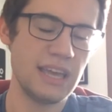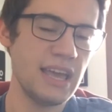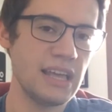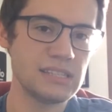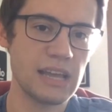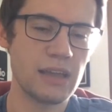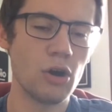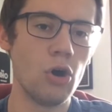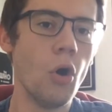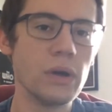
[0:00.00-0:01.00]
he is like
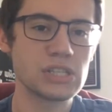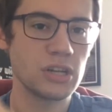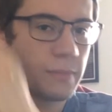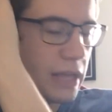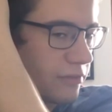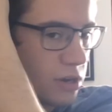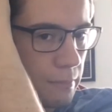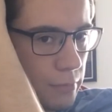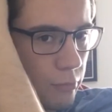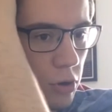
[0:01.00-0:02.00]
always going to be like the
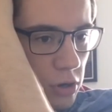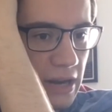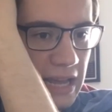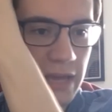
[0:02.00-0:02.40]
number one.